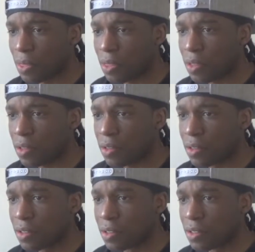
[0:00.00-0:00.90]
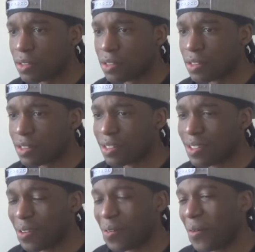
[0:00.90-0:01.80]
Like, what are you doing? How you gonna come in
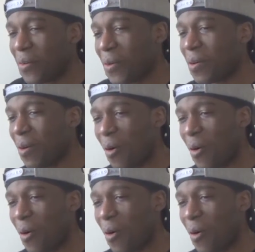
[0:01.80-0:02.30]
here and budge bars?